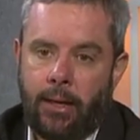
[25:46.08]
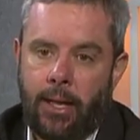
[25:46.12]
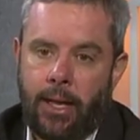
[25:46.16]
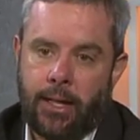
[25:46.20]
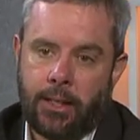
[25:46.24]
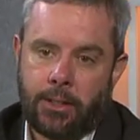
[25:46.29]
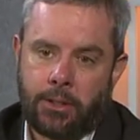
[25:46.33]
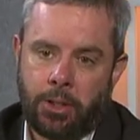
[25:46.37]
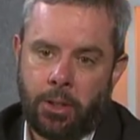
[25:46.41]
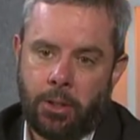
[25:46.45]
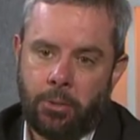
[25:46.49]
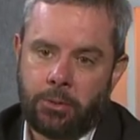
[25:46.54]

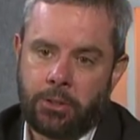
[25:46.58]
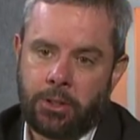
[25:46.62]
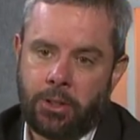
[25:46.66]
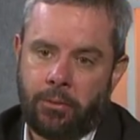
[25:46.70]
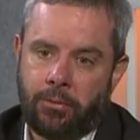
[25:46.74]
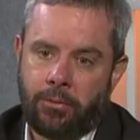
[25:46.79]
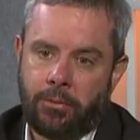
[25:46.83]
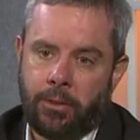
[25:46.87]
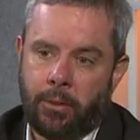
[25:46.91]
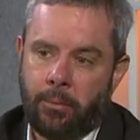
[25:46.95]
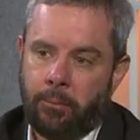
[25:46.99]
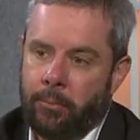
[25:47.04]
In terms
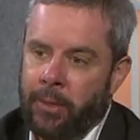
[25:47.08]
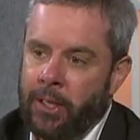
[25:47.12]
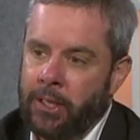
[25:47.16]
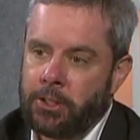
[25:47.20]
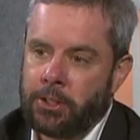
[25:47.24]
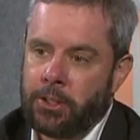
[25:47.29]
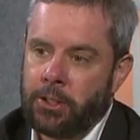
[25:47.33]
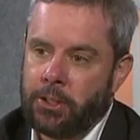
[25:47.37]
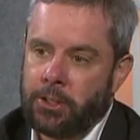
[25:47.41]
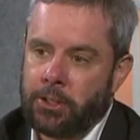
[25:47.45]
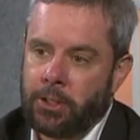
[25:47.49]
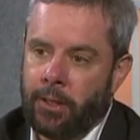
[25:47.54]
of the
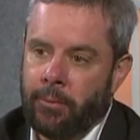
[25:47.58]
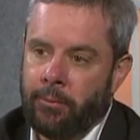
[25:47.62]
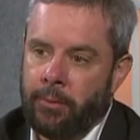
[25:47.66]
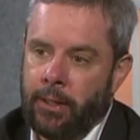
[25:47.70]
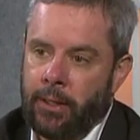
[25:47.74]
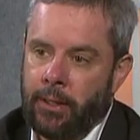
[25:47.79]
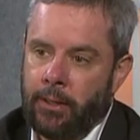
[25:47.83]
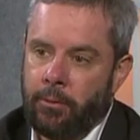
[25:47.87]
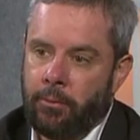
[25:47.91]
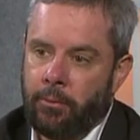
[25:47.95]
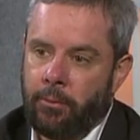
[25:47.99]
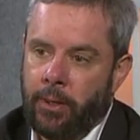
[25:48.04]
message, I
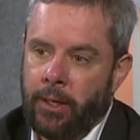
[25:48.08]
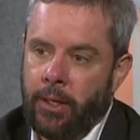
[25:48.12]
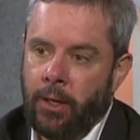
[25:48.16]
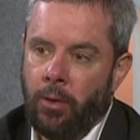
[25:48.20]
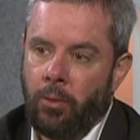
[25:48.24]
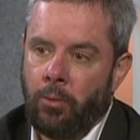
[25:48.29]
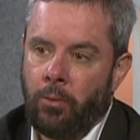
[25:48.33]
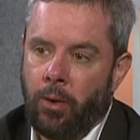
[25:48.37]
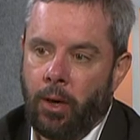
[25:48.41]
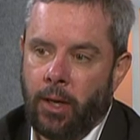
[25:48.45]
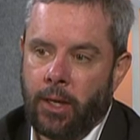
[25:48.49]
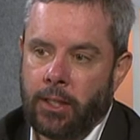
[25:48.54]
mean, we
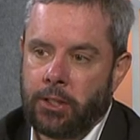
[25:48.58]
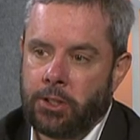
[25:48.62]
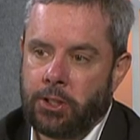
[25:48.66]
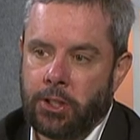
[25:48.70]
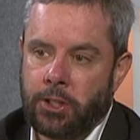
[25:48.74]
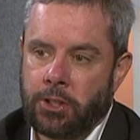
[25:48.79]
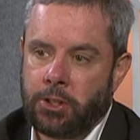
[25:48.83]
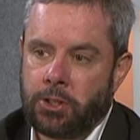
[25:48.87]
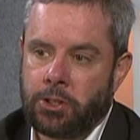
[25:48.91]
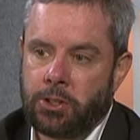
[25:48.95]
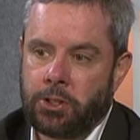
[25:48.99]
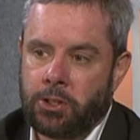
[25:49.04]
don't want to
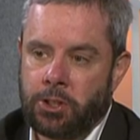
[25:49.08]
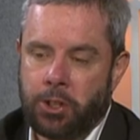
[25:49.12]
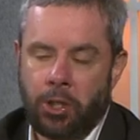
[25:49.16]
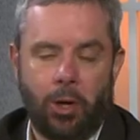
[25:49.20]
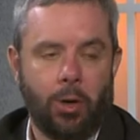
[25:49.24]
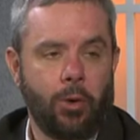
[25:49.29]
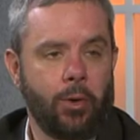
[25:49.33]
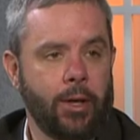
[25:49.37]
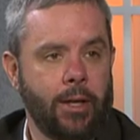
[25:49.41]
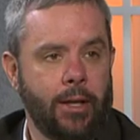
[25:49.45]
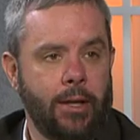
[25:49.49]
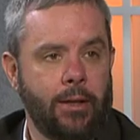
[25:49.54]
just
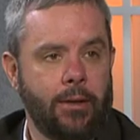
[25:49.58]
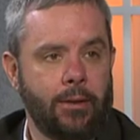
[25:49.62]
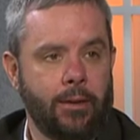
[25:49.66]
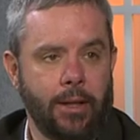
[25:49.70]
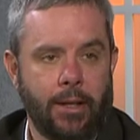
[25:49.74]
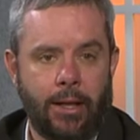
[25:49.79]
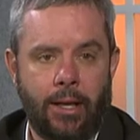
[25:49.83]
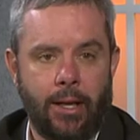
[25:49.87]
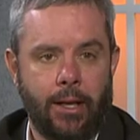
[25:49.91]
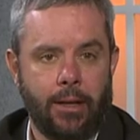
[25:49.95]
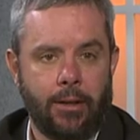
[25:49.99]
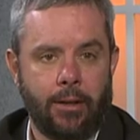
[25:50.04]
show
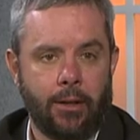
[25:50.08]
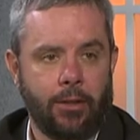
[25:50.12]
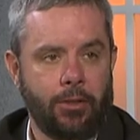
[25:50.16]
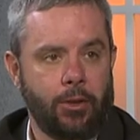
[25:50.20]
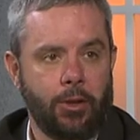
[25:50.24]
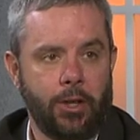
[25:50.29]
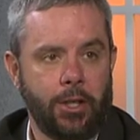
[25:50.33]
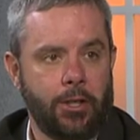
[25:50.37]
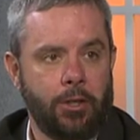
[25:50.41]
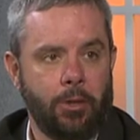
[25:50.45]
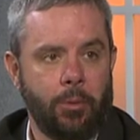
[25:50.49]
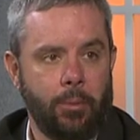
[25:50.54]
the kid the
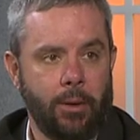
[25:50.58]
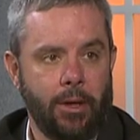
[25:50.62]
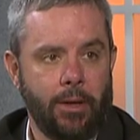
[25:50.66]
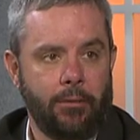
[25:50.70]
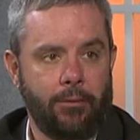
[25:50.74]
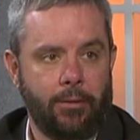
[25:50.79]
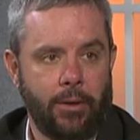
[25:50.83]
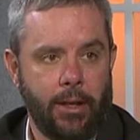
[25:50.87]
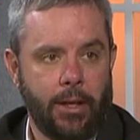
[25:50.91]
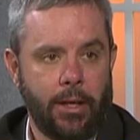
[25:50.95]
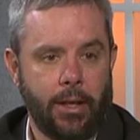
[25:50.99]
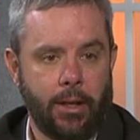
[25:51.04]
32-minute
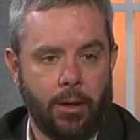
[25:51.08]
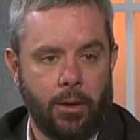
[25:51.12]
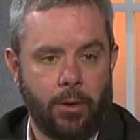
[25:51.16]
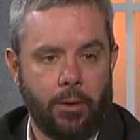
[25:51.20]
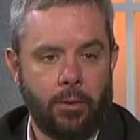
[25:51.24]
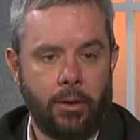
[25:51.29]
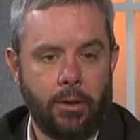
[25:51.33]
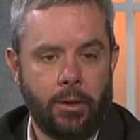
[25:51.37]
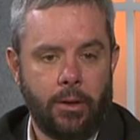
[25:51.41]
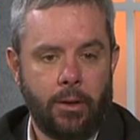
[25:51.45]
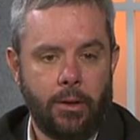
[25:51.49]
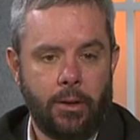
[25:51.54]

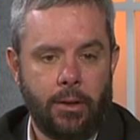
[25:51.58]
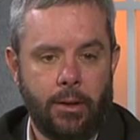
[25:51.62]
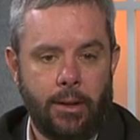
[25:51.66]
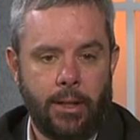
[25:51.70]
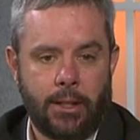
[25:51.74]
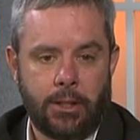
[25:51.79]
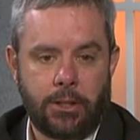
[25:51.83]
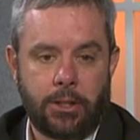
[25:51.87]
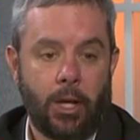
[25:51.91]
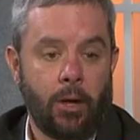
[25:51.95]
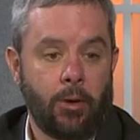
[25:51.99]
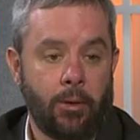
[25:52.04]
video
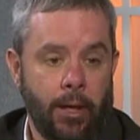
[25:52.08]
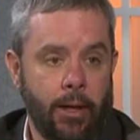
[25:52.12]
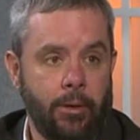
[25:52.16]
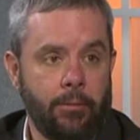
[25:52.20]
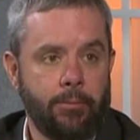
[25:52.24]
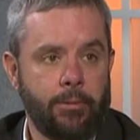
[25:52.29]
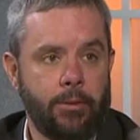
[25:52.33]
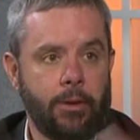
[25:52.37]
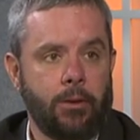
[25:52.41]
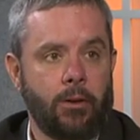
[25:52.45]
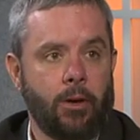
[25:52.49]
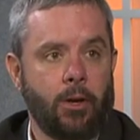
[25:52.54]
and say, okay,
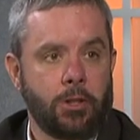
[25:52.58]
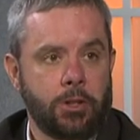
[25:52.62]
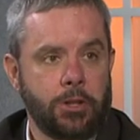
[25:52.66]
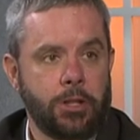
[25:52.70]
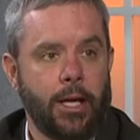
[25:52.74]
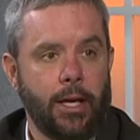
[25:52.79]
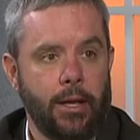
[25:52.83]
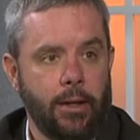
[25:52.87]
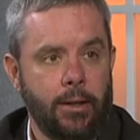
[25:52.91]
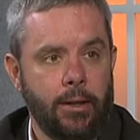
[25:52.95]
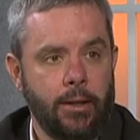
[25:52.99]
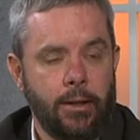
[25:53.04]
they're all
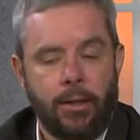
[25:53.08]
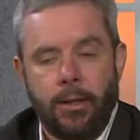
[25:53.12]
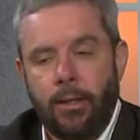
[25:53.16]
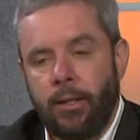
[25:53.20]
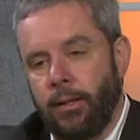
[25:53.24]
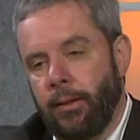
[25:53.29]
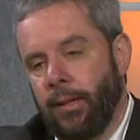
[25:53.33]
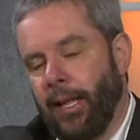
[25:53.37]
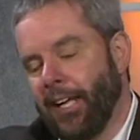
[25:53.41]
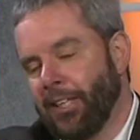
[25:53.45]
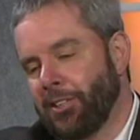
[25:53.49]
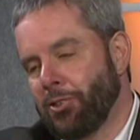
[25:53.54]
set.
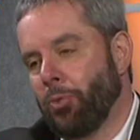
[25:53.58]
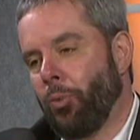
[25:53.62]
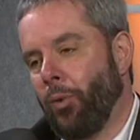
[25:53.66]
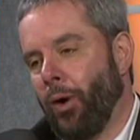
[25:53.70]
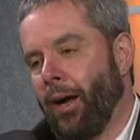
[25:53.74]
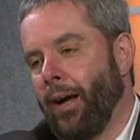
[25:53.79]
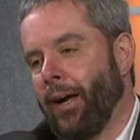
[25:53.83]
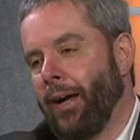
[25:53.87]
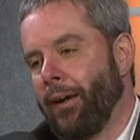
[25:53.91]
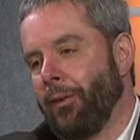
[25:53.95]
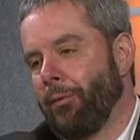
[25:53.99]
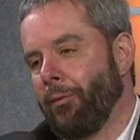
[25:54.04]
That's
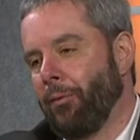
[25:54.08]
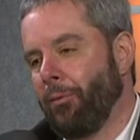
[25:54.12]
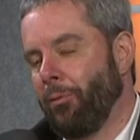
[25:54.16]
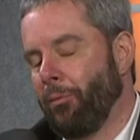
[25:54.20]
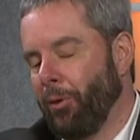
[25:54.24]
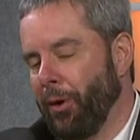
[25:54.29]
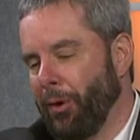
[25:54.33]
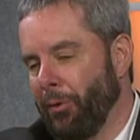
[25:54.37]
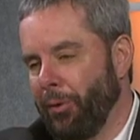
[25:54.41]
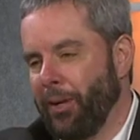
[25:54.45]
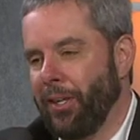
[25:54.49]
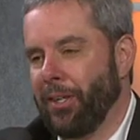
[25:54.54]
why
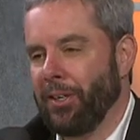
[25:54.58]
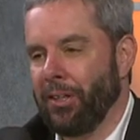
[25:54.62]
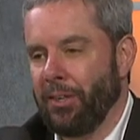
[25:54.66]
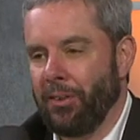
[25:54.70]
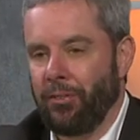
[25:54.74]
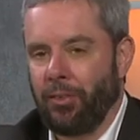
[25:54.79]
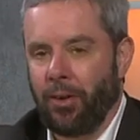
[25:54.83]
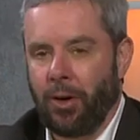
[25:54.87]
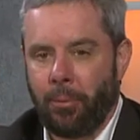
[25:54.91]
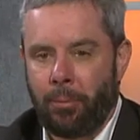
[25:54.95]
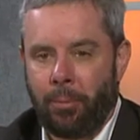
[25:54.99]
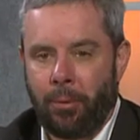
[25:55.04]
when we
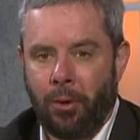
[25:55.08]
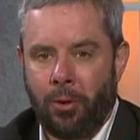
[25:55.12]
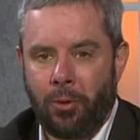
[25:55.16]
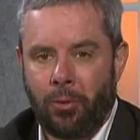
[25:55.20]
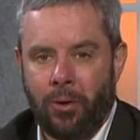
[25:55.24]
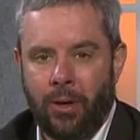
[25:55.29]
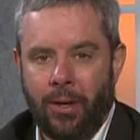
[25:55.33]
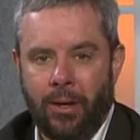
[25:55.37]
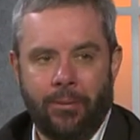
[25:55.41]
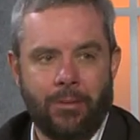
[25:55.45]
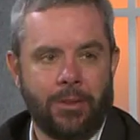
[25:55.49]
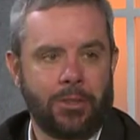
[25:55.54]
deliver our
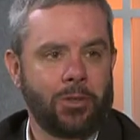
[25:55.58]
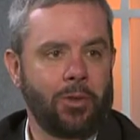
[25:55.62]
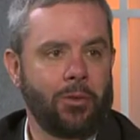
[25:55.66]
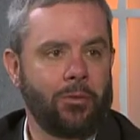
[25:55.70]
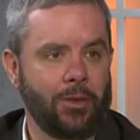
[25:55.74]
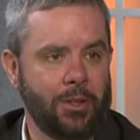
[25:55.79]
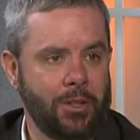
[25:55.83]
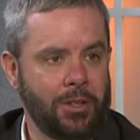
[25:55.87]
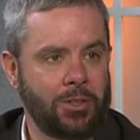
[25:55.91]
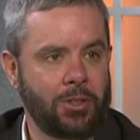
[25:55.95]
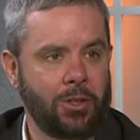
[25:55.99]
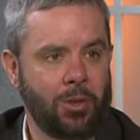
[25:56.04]
program, it's
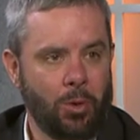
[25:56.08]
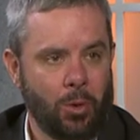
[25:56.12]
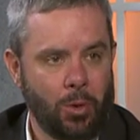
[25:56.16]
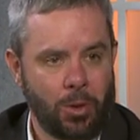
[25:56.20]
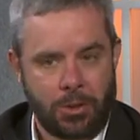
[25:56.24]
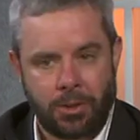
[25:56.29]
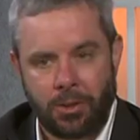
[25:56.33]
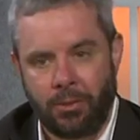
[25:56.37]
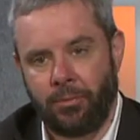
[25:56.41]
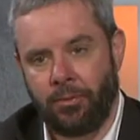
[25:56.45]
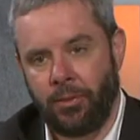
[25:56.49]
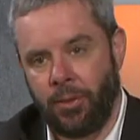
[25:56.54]
over the
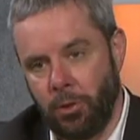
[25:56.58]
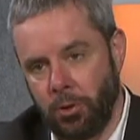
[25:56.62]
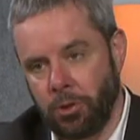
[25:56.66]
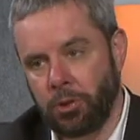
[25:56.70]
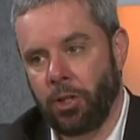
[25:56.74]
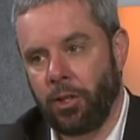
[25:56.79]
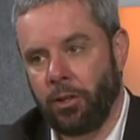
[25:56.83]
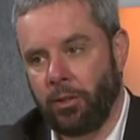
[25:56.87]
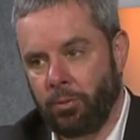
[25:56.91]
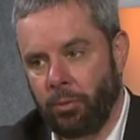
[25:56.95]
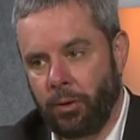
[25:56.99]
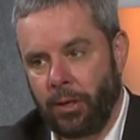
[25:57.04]
course of
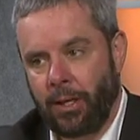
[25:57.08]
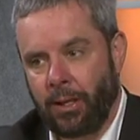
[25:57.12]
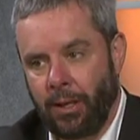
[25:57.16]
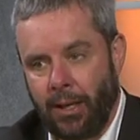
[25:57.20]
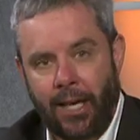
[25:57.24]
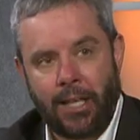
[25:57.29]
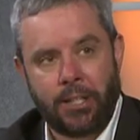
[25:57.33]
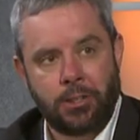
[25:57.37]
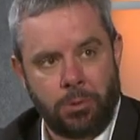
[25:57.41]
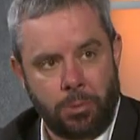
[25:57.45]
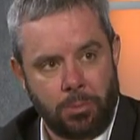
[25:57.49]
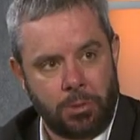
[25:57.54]
usually 3
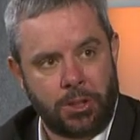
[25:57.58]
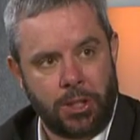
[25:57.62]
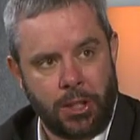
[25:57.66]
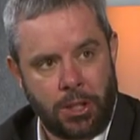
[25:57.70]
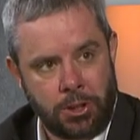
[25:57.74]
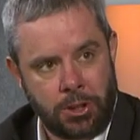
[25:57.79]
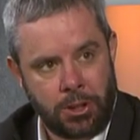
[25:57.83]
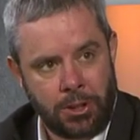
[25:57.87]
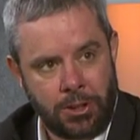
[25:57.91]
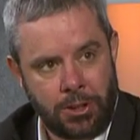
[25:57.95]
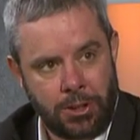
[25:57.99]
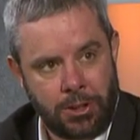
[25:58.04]
classroom
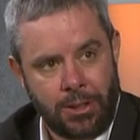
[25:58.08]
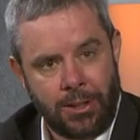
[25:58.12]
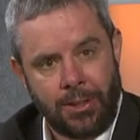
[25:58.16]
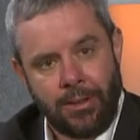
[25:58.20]
sessions.